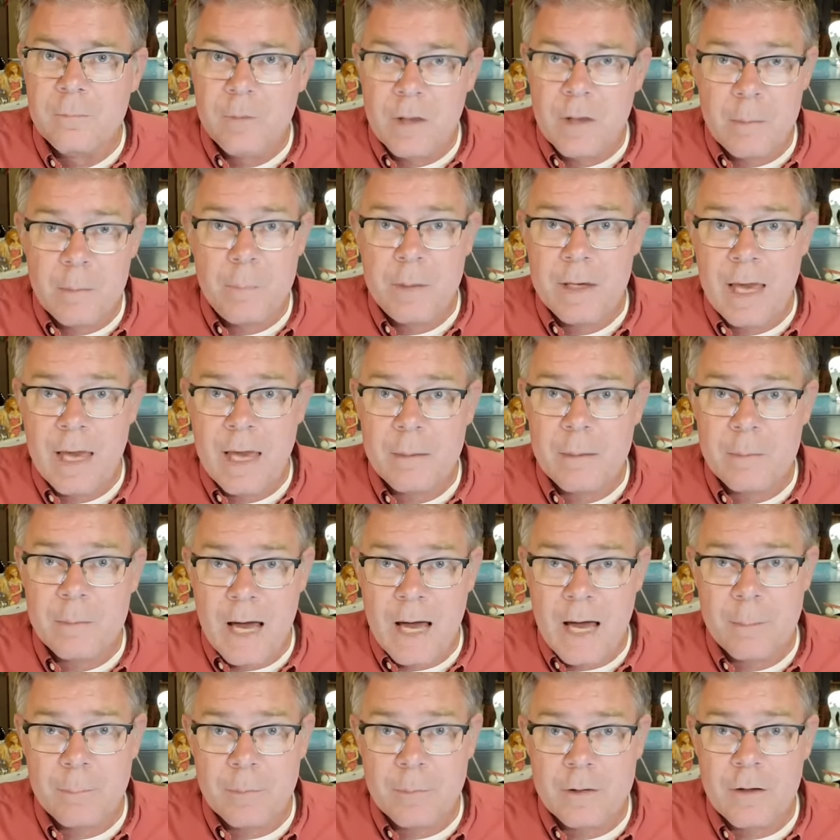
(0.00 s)
it became
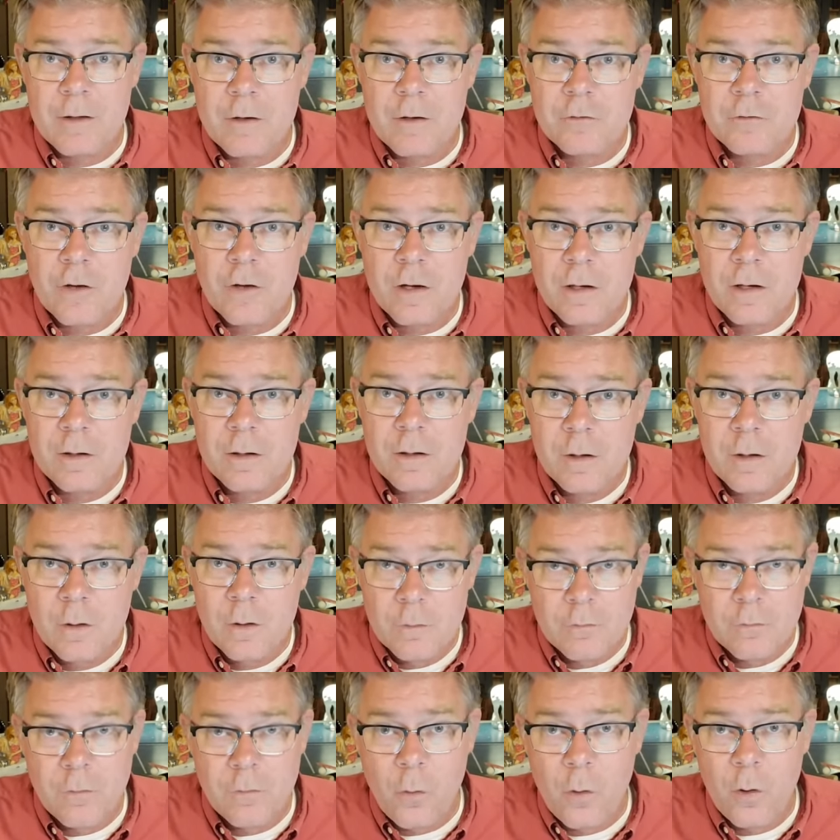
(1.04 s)
competition
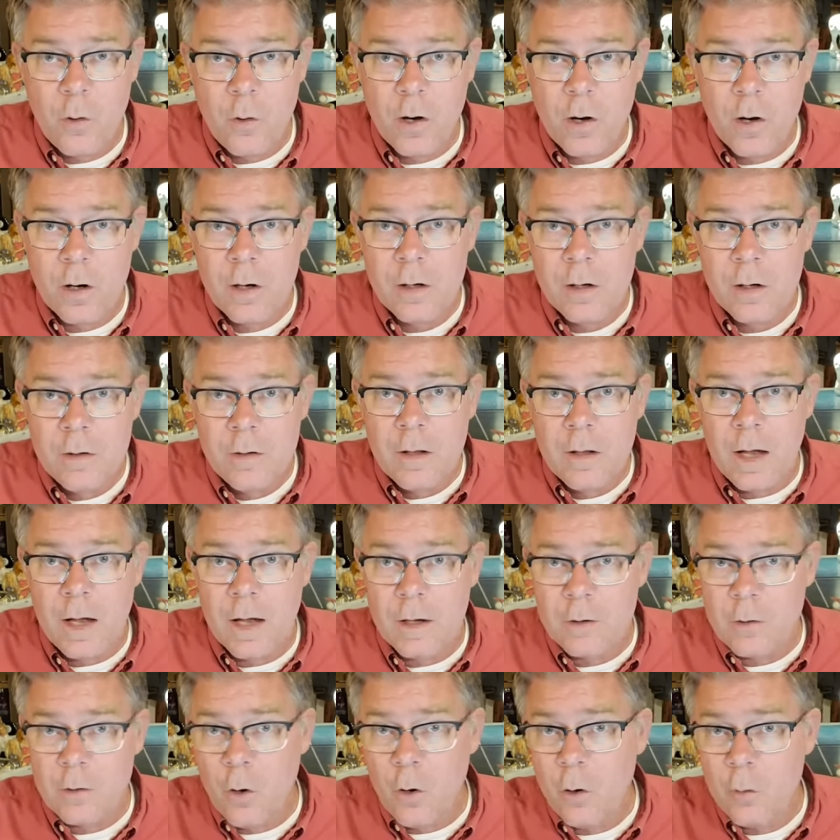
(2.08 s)
for
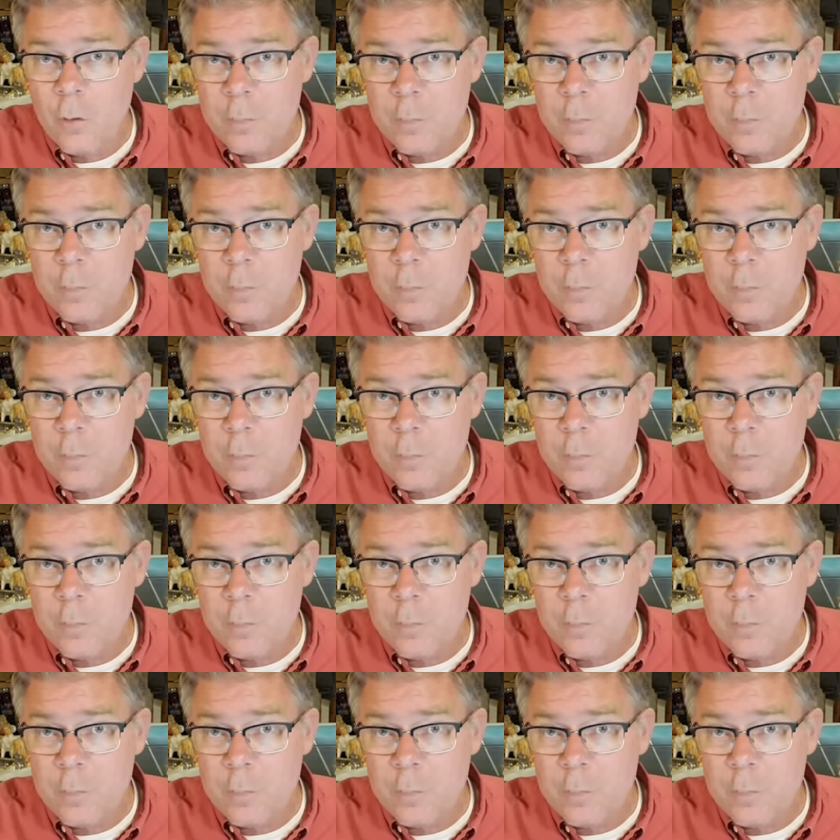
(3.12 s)
uh, gold